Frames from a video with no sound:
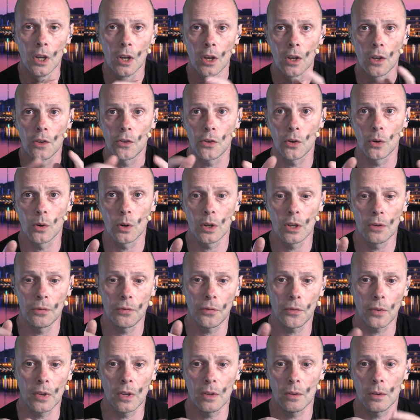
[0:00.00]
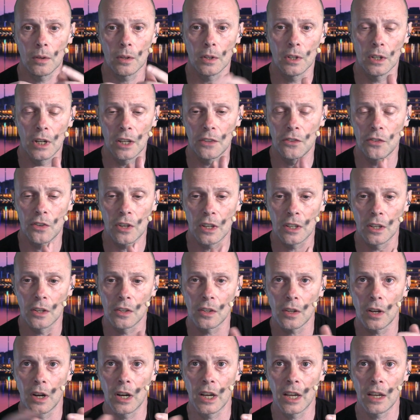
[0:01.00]
So if, let's say that
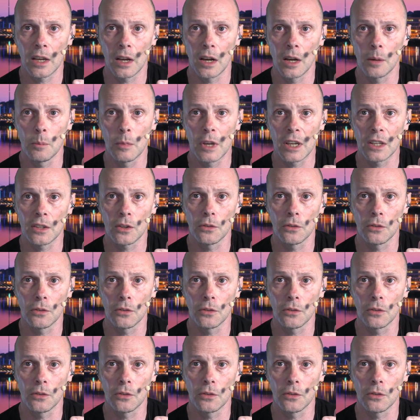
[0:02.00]
I made a